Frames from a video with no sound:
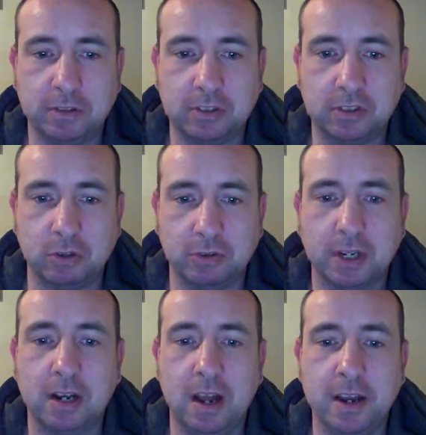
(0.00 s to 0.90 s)
So the
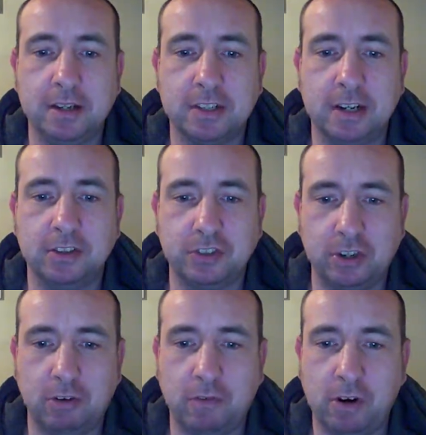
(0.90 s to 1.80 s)
client and
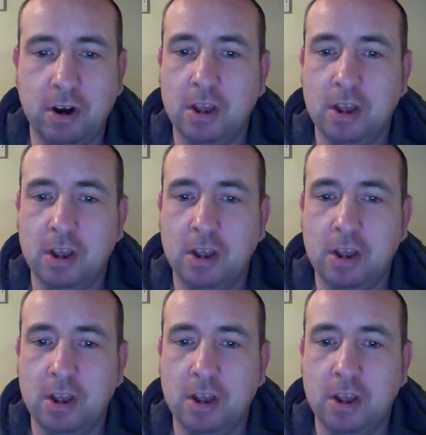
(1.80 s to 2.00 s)
server